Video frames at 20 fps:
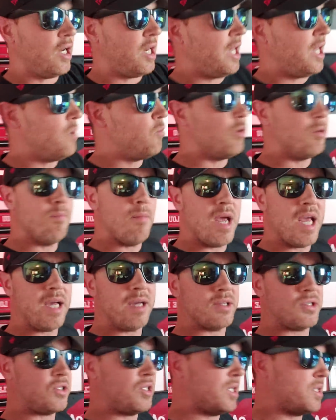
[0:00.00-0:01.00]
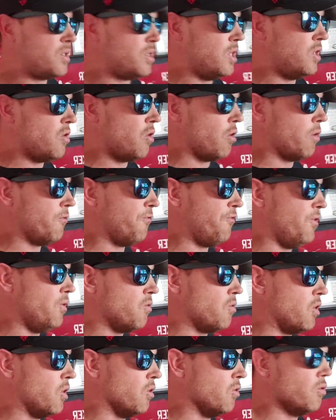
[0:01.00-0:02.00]
that he would make a 60-yard
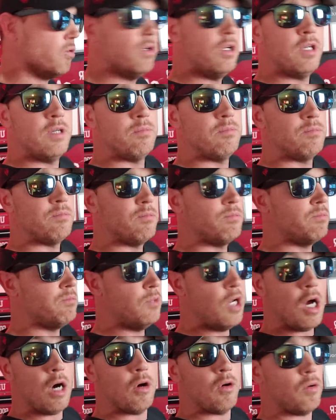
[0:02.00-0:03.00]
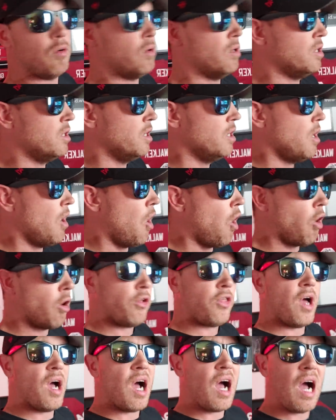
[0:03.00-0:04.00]
field goal? No.
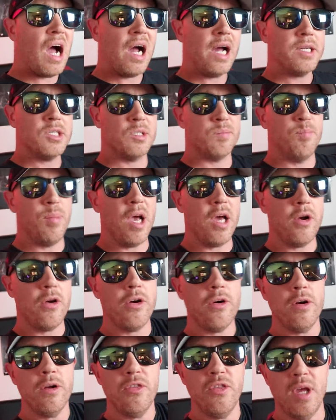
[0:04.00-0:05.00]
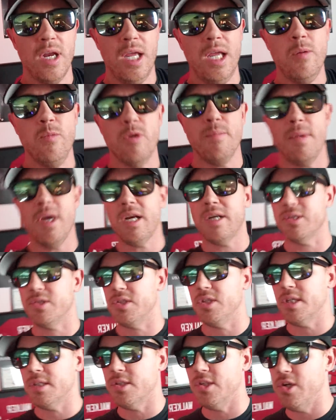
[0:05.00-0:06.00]
Are the odds better that he would make a
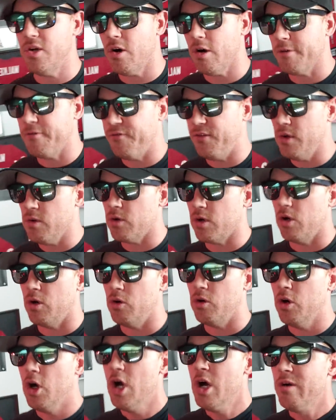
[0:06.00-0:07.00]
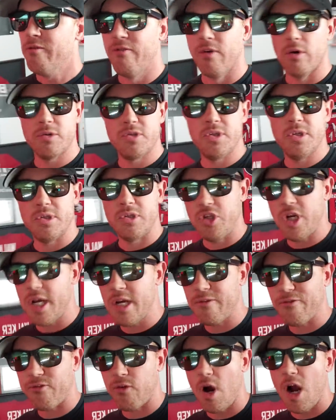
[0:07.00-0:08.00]
60-yard field goal versus
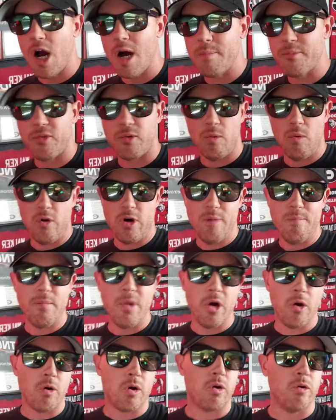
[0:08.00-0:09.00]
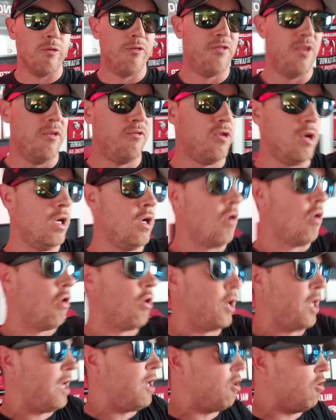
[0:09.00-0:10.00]
Jake Fromm throwing a miracle
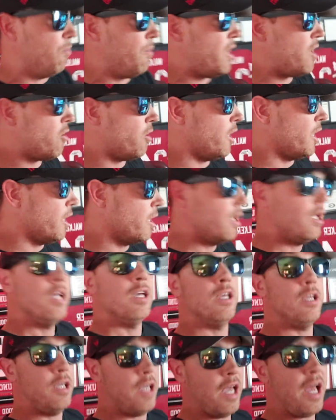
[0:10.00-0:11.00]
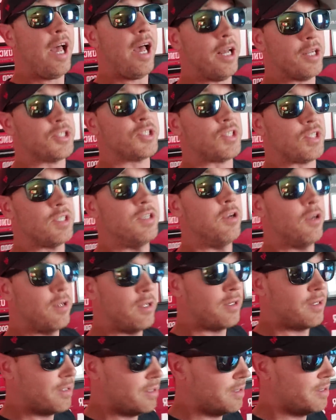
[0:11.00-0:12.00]
50-yard Hail Mary? Yes.
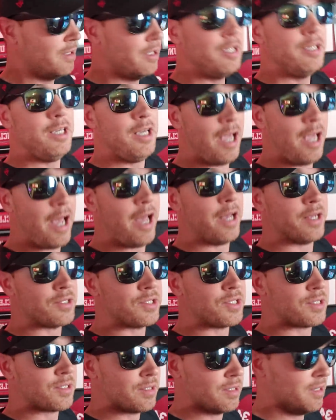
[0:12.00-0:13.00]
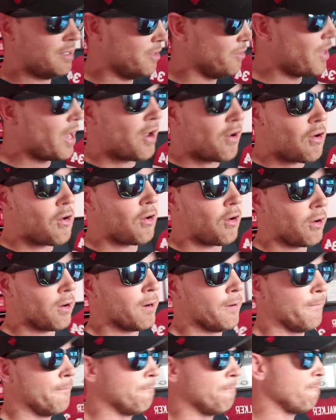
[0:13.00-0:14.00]
Yes, they are.
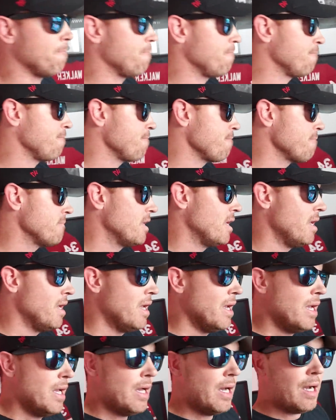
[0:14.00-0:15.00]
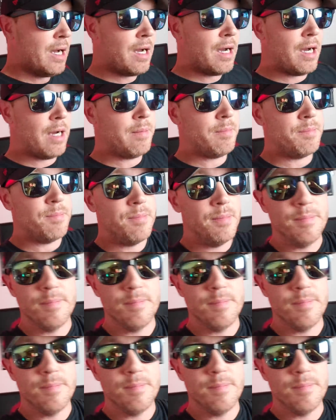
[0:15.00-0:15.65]
Tyler